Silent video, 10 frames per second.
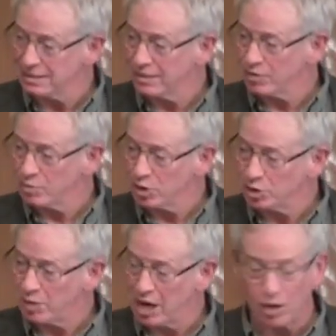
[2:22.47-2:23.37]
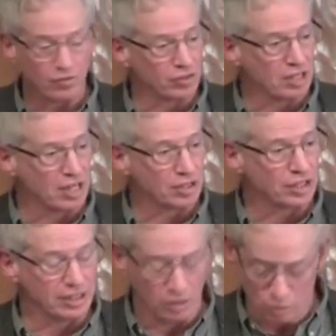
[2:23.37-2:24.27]
of the most powerful
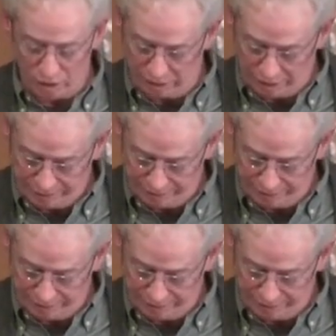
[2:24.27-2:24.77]
country in the world,